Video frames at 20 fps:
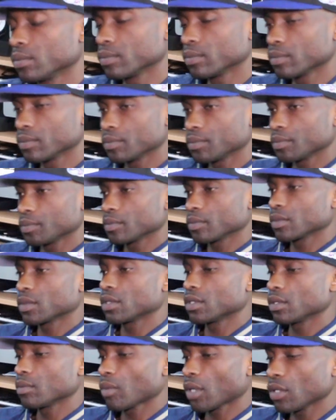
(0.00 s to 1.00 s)
I'm comfortable.
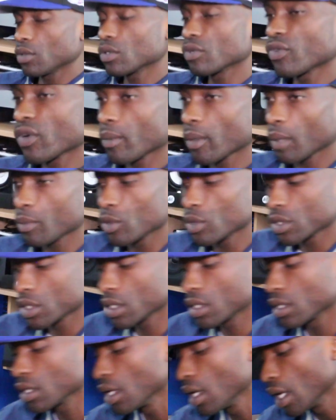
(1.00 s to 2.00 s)
You can find my
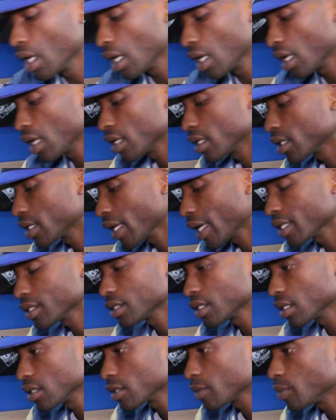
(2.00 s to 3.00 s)
music at
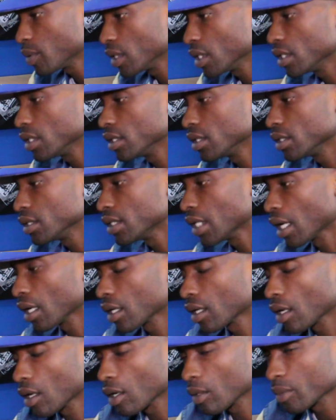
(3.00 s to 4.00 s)

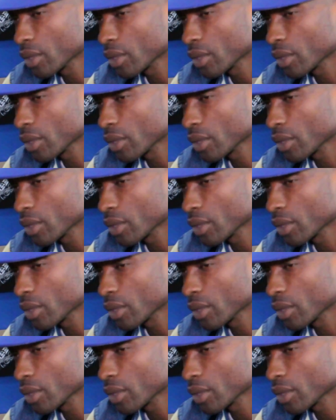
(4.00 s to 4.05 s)
cashchasep.com,